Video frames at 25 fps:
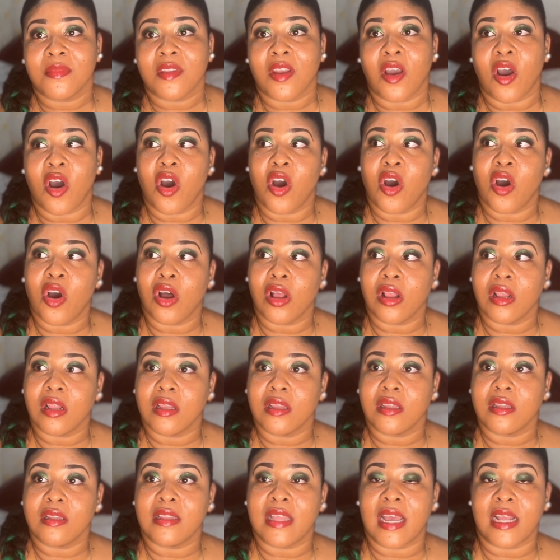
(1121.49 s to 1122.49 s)
all
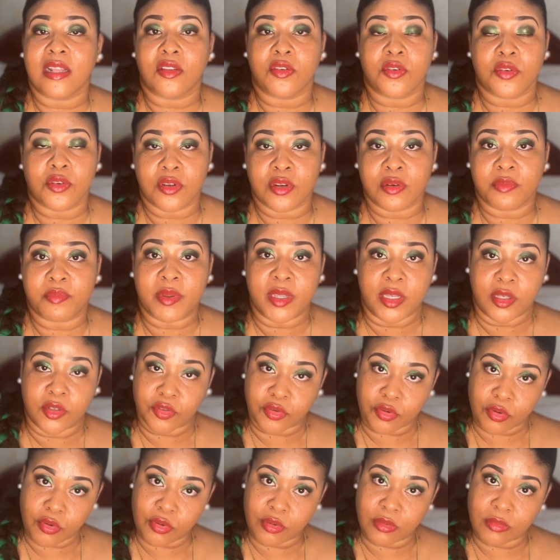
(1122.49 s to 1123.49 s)
that could be
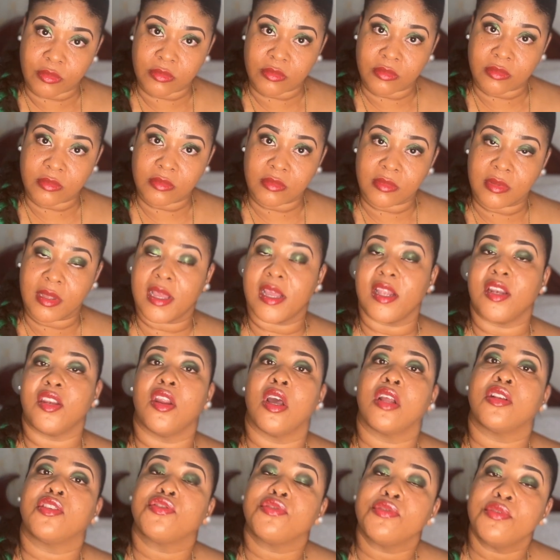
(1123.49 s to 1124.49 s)
true and
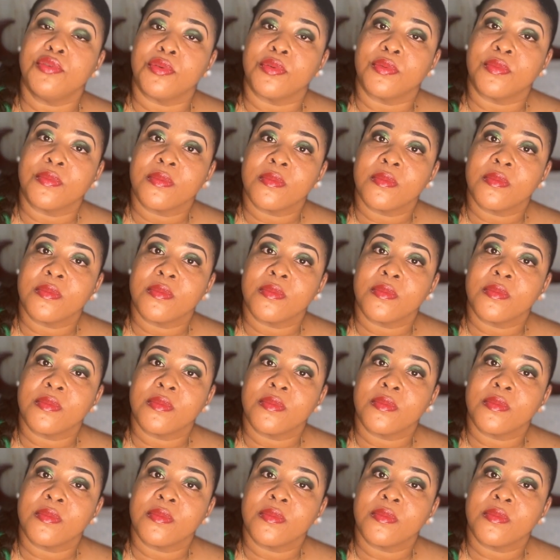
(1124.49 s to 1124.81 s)
not true.